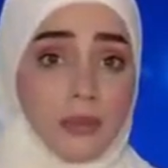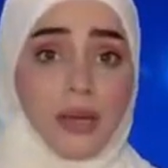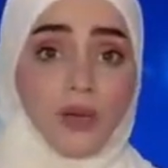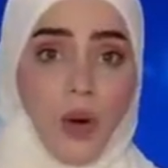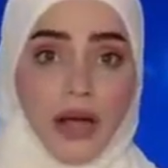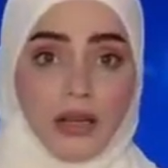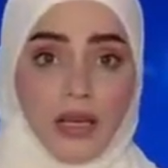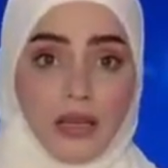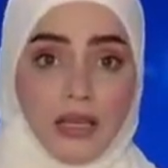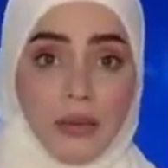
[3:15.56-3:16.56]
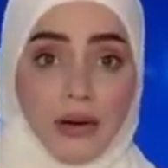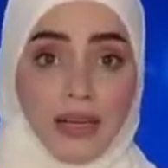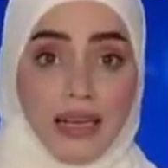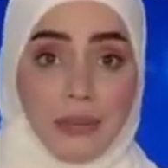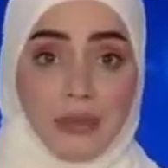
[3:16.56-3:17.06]
Meanwhile, the
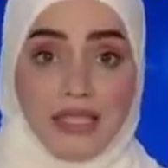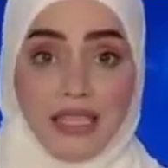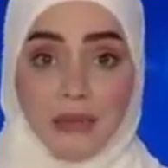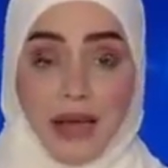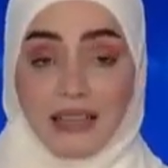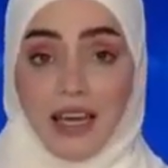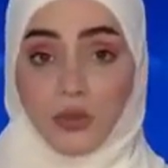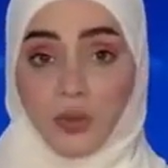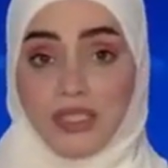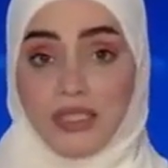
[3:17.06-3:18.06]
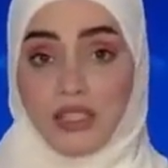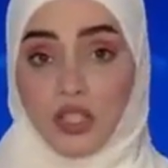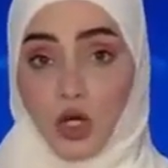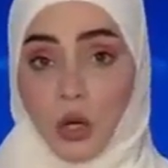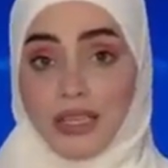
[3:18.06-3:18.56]
American embassy in Baghdad was
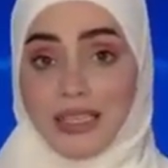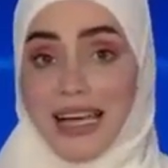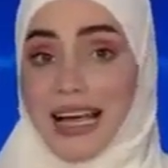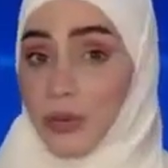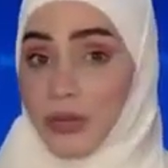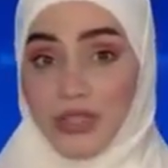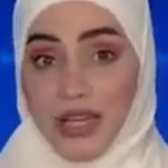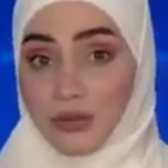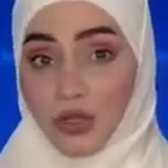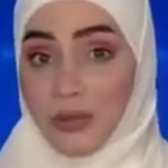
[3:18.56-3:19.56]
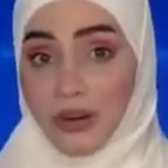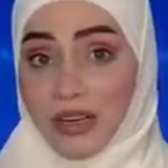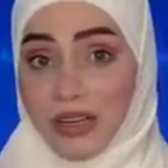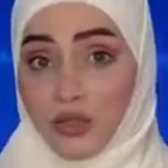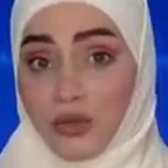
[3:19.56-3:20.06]
then targeted hours after
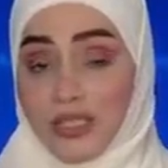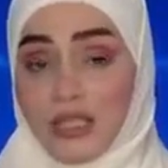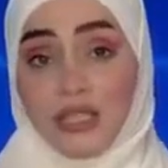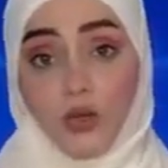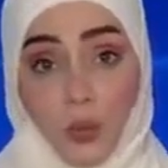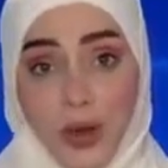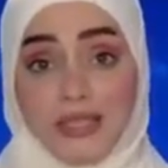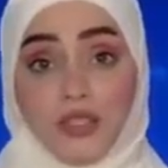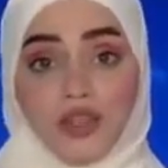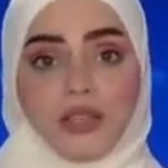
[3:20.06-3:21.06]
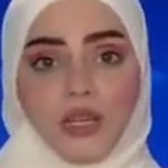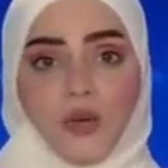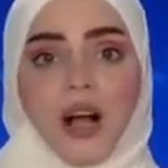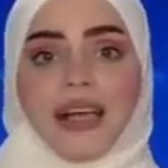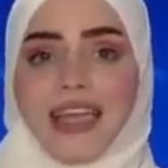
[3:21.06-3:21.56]
American interests in western
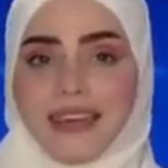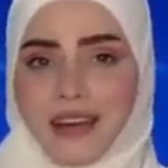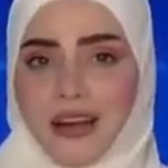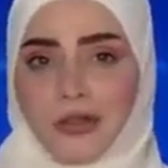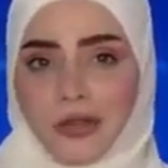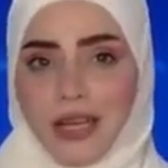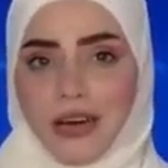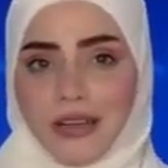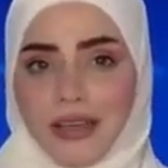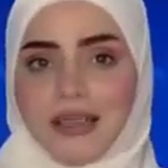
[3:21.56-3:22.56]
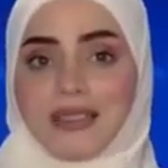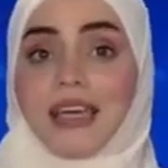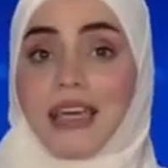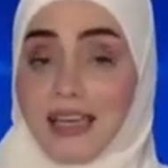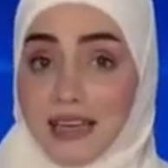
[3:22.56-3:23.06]
Iraq and other areas
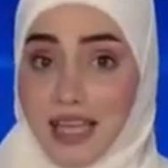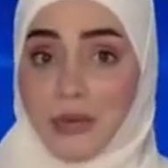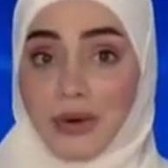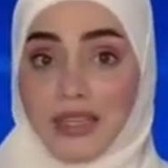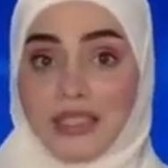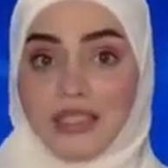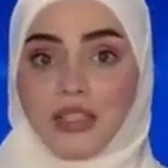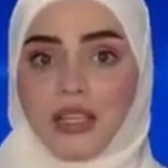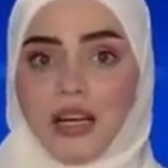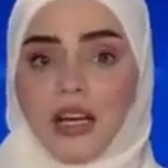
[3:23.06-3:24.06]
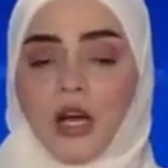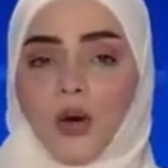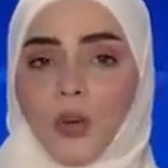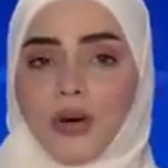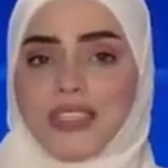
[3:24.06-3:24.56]
in neighboring Syria
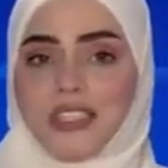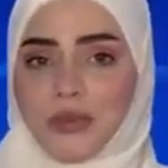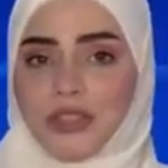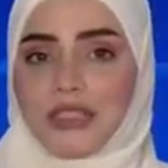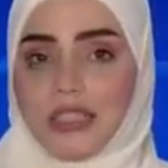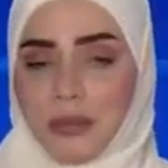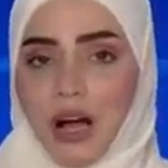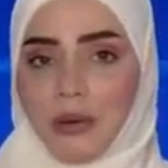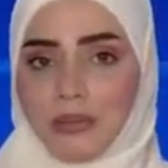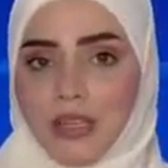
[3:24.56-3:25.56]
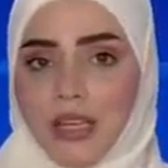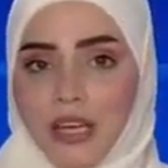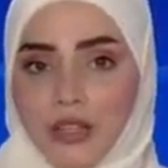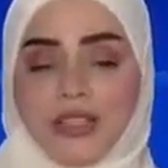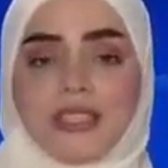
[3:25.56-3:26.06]
were similarly bombed.
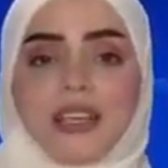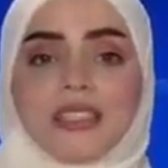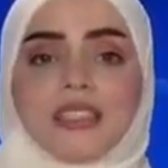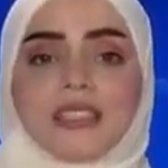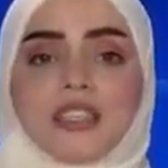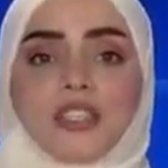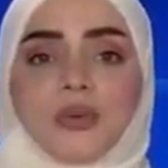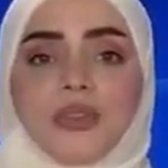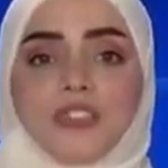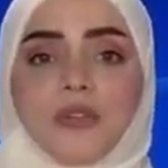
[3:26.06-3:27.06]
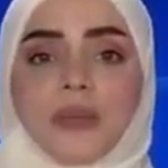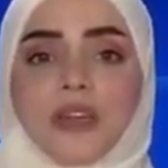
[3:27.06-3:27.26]
To discuss this issue with us from